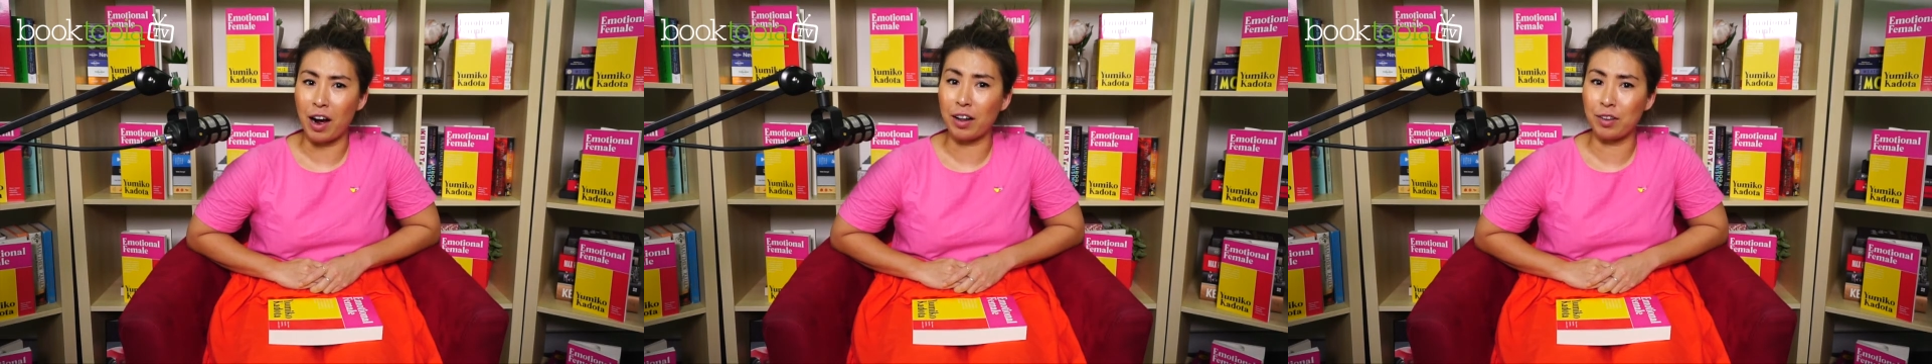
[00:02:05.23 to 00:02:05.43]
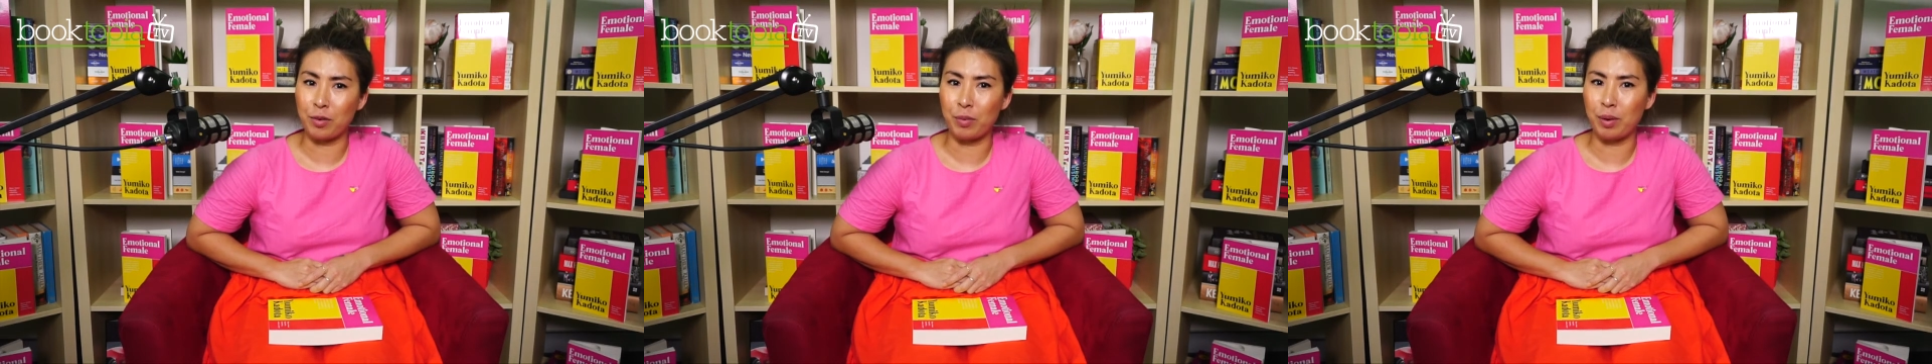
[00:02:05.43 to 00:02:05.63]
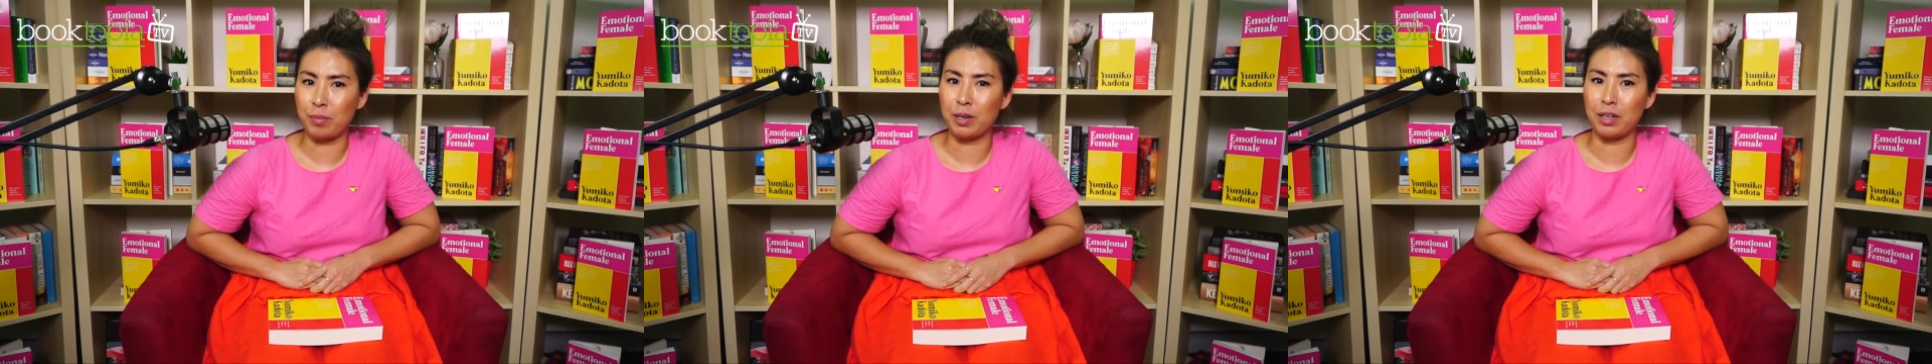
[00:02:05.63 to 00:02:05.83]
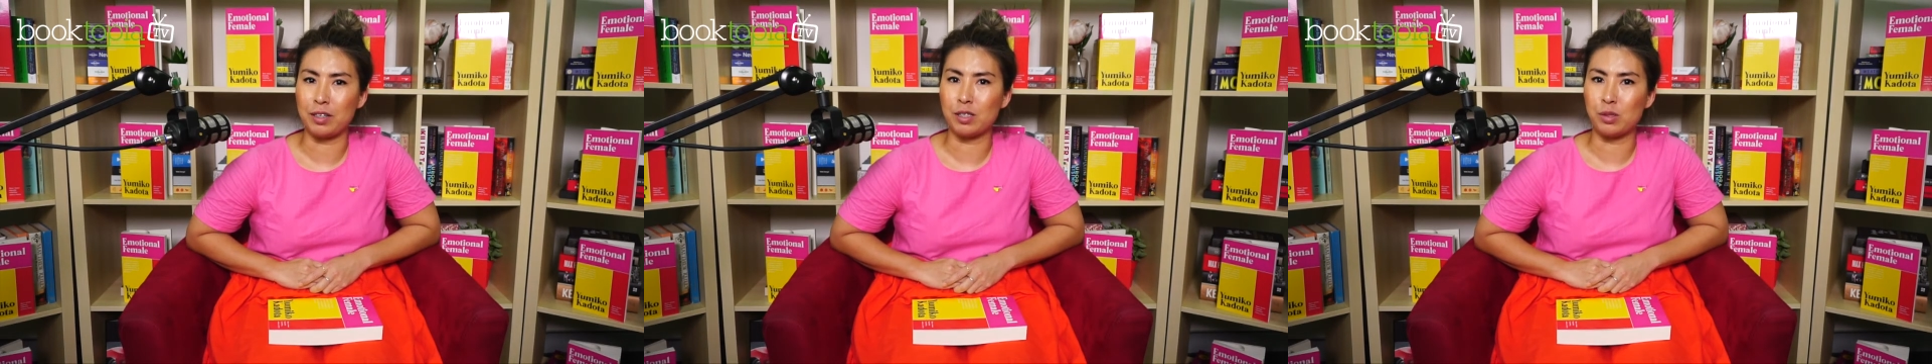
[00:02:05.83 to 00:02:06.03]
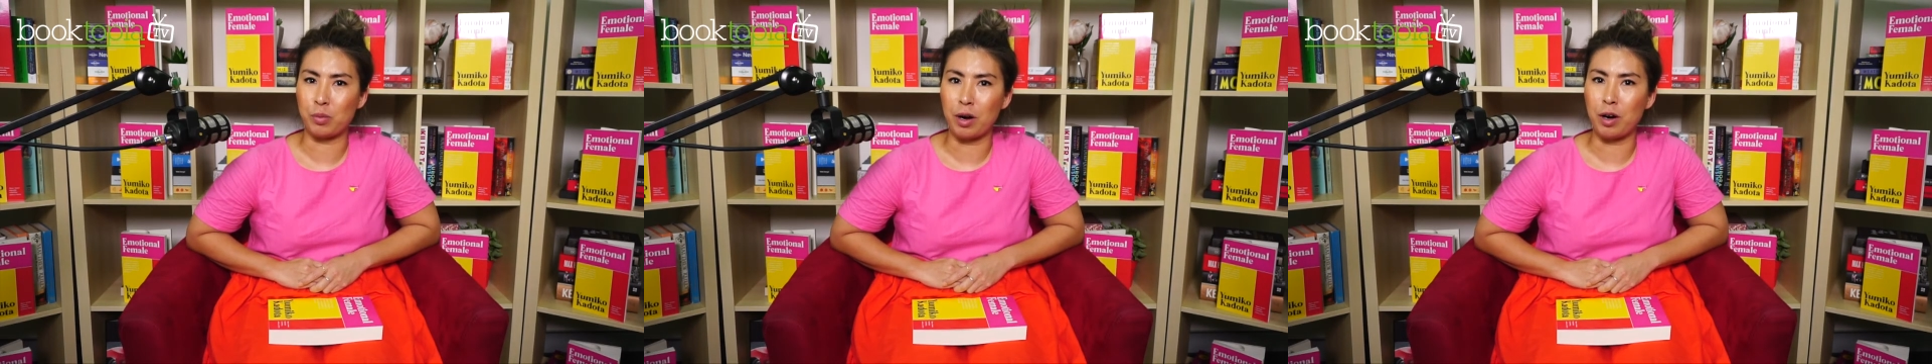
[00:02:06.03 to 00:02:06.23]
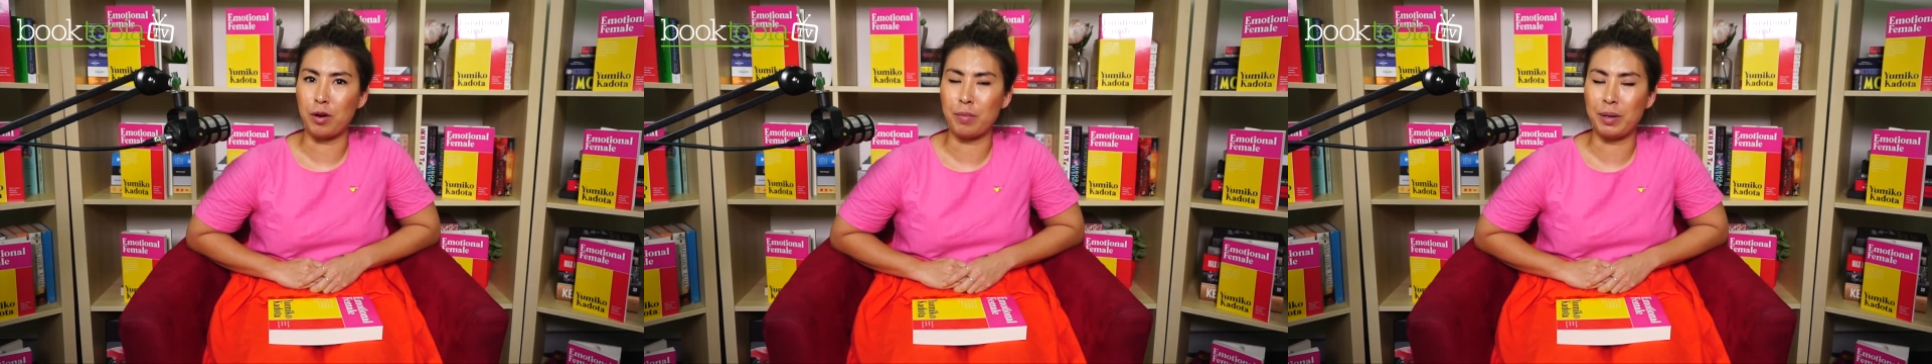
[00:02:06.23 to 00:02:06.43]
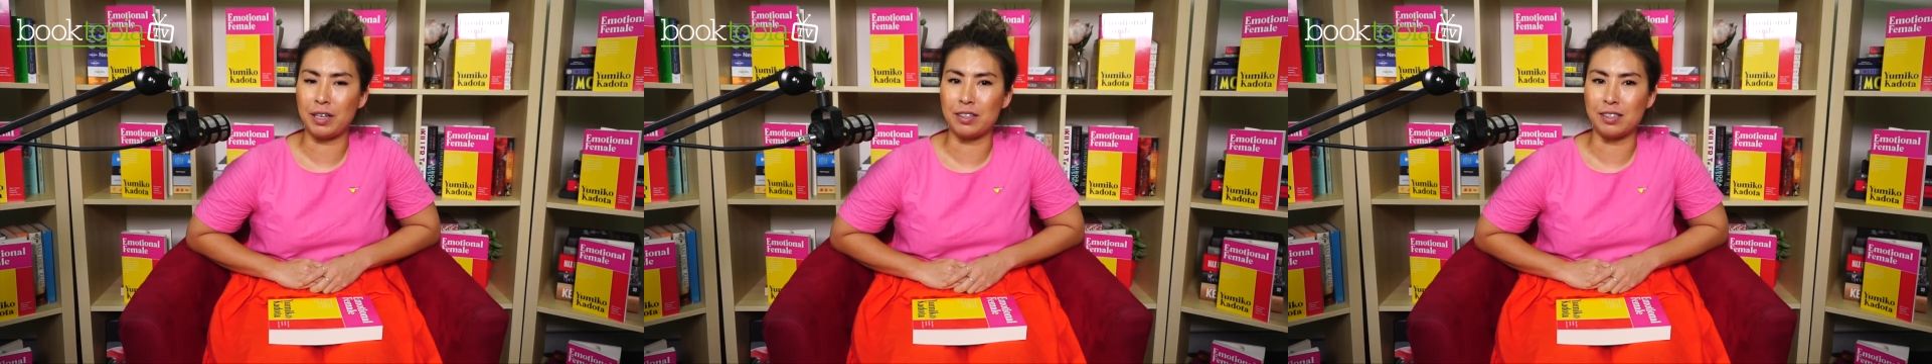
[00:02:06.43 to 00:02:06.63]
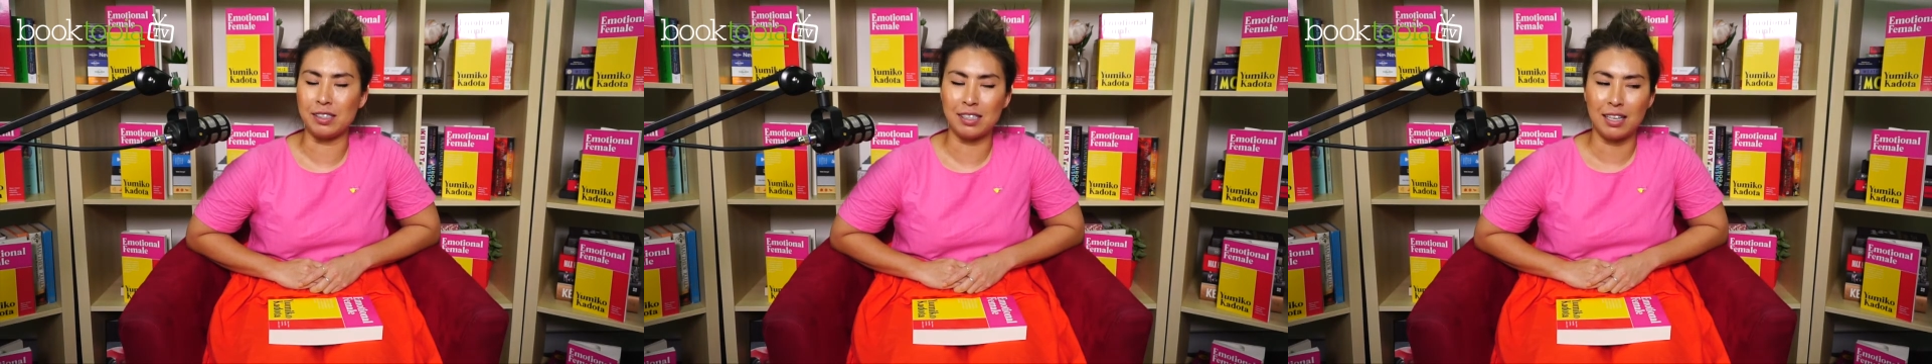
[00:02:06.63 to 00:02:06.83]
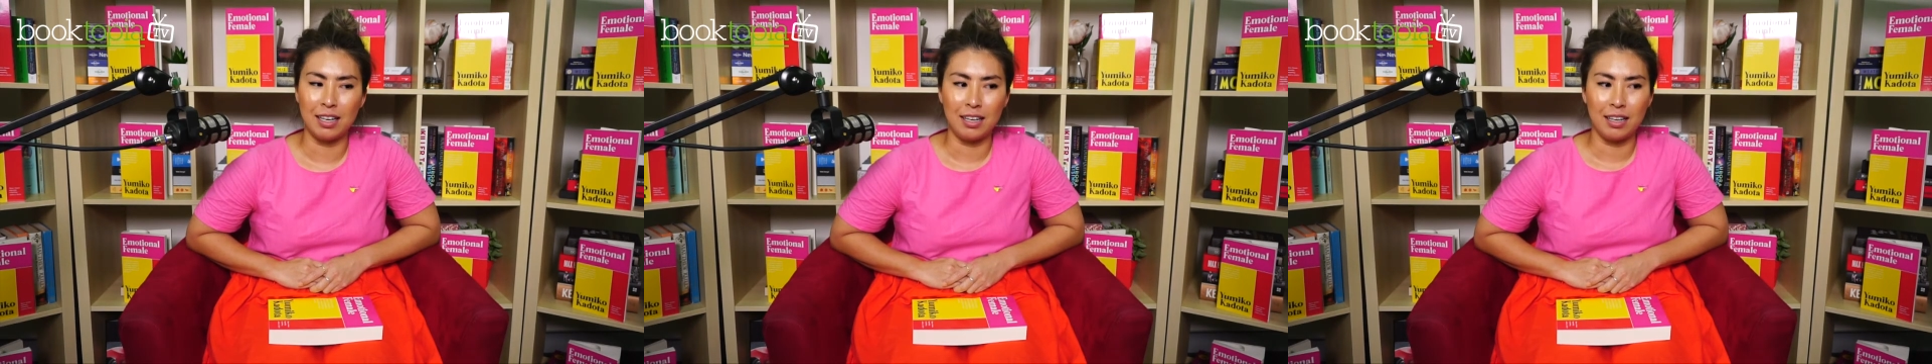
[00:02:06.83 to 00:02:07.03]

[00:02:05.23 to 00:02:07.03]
other women as well, because